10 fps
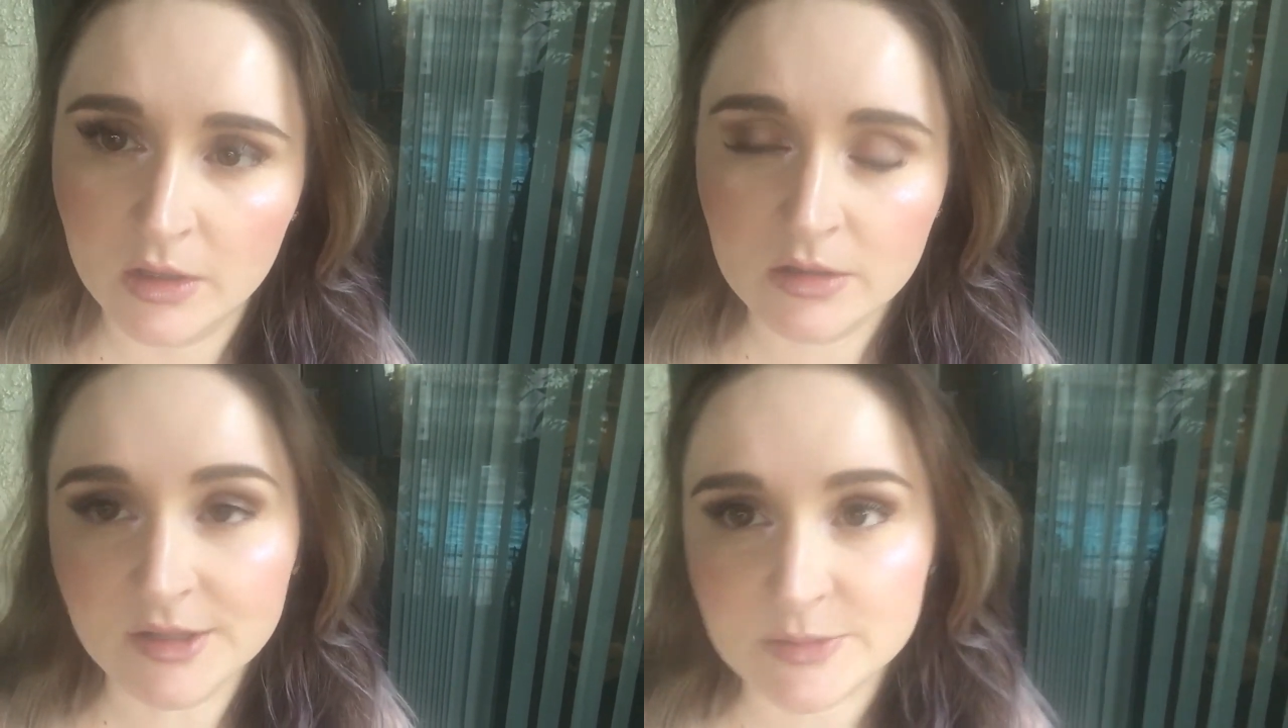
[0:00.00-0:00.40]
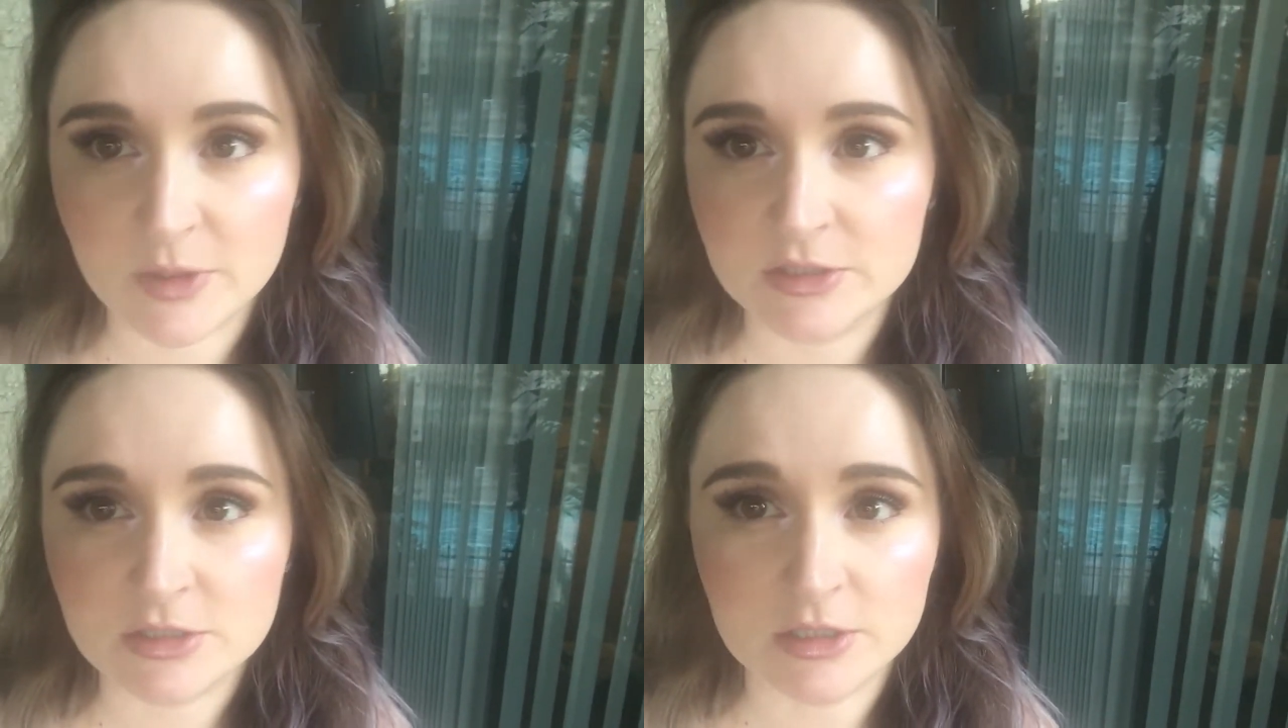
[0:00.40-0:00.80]
Not
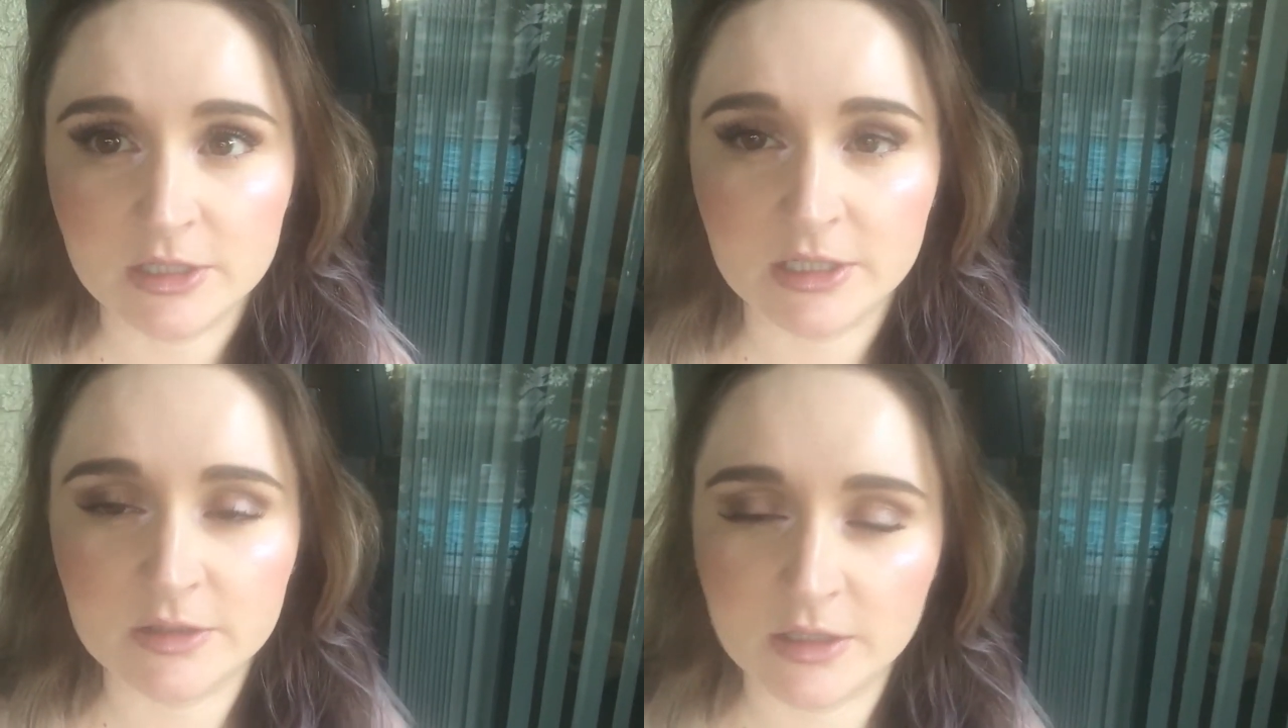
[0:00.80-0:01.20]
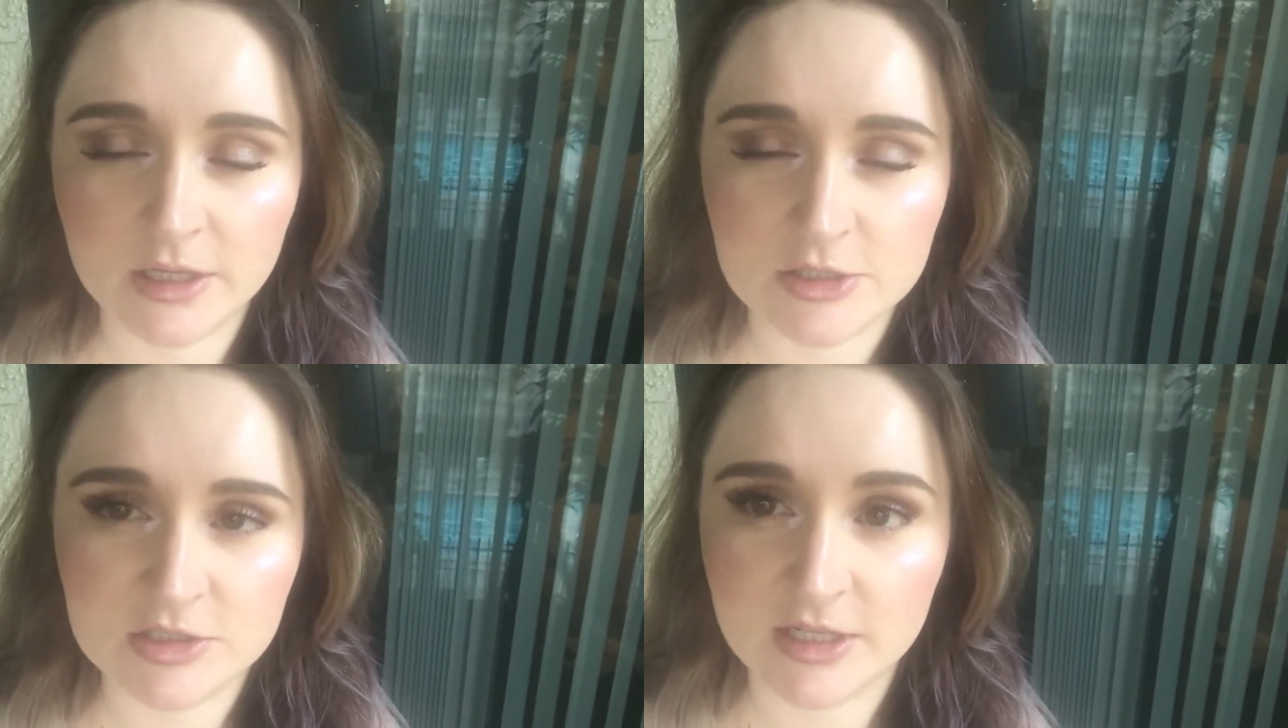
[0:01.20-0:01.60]
sponsored or anything,
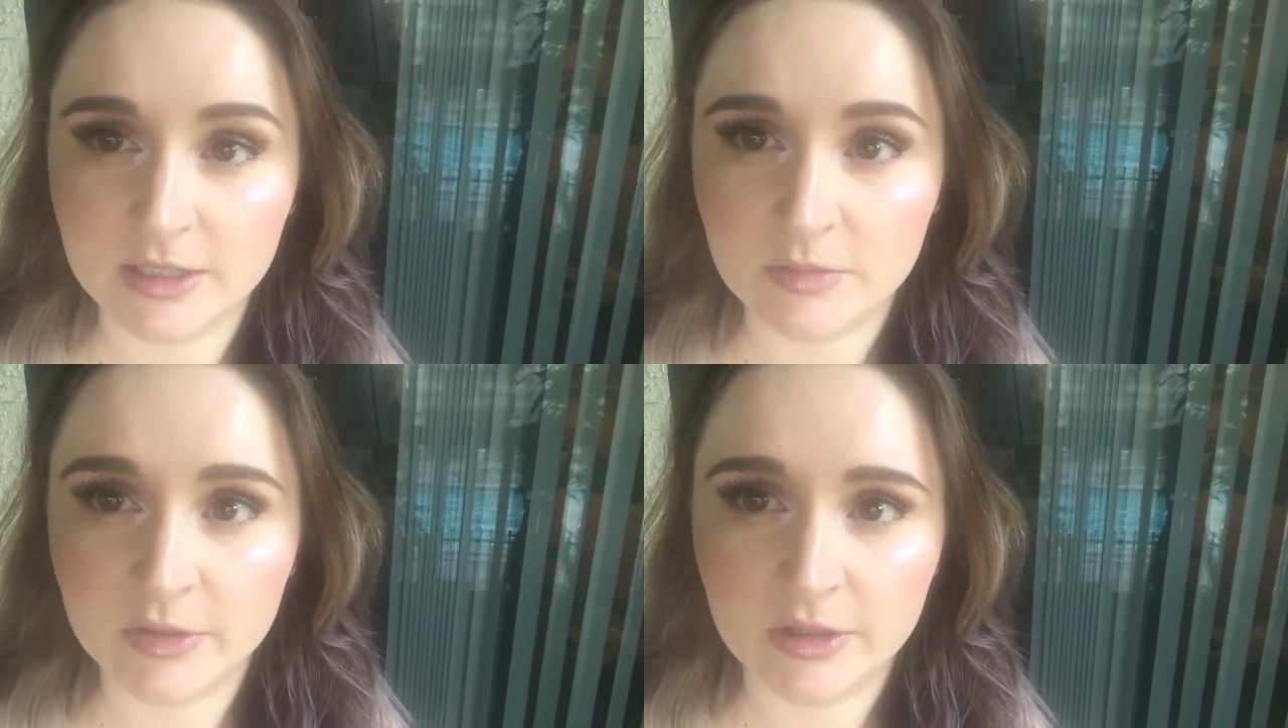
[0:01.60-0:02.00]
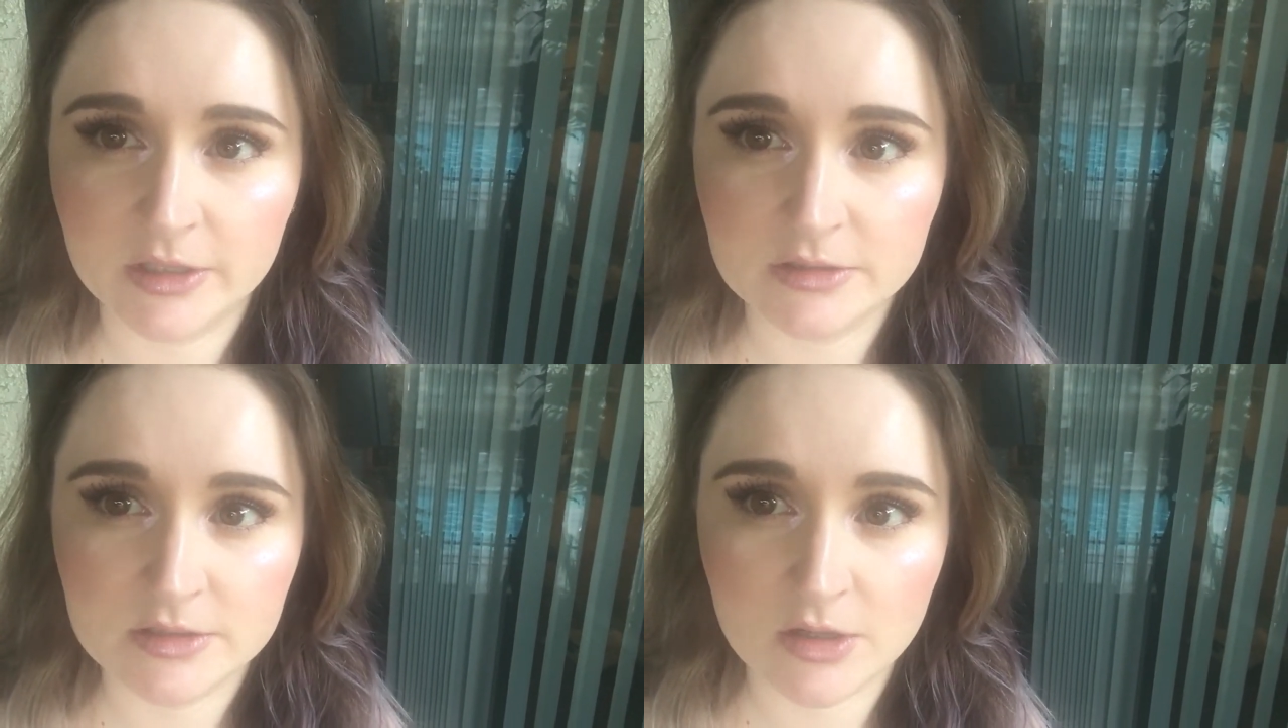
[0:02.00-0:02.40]
I just like them a
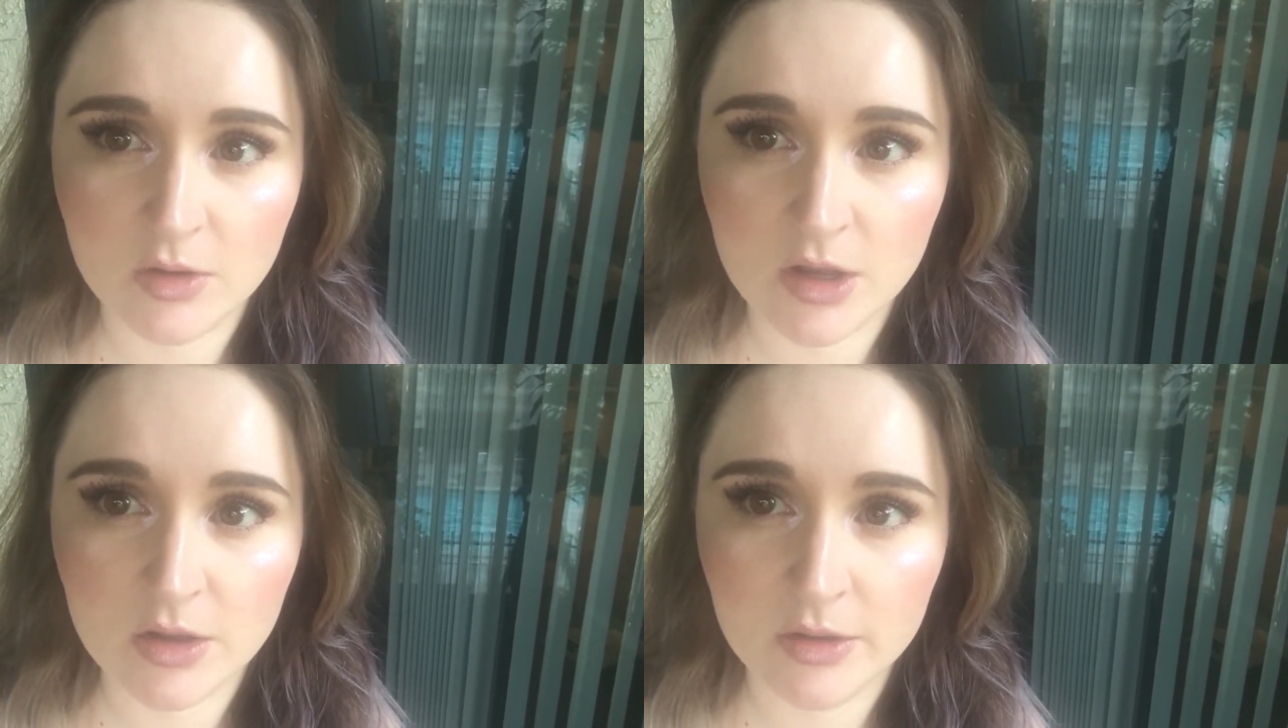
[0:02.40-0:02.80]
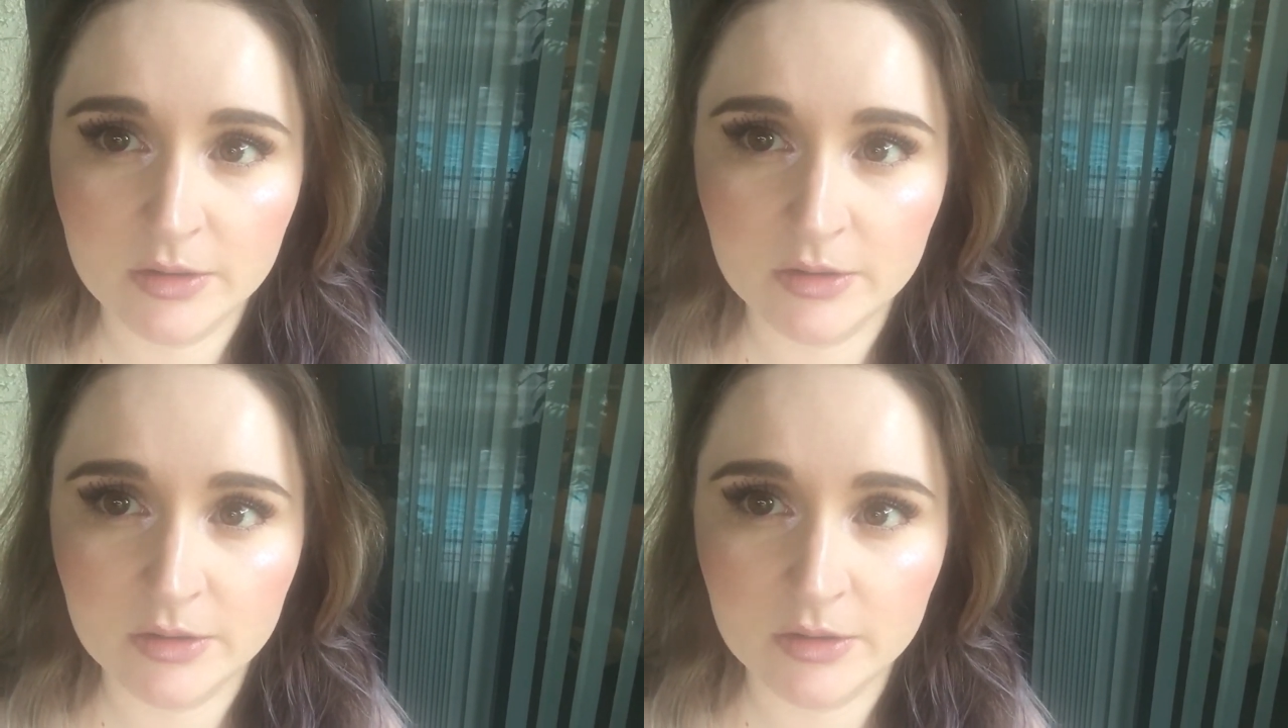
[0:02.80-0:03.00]
lot. So